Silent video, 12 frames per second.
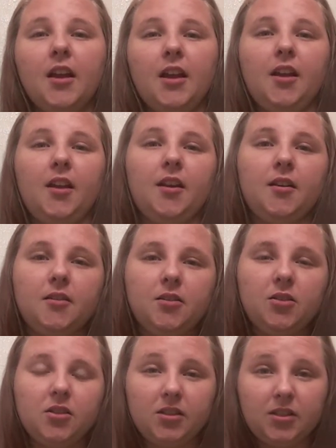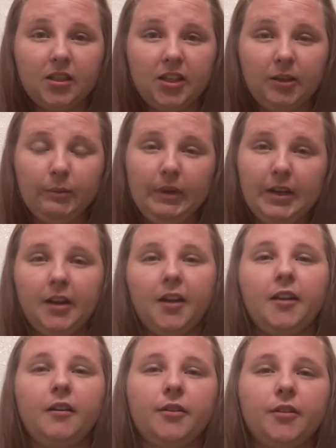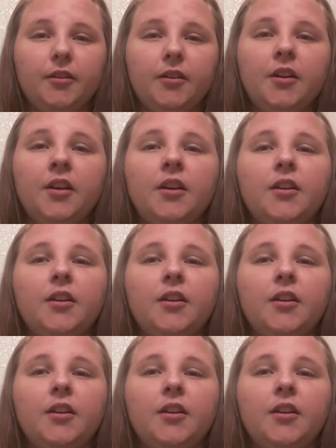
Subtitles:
and just to keep an eye on her,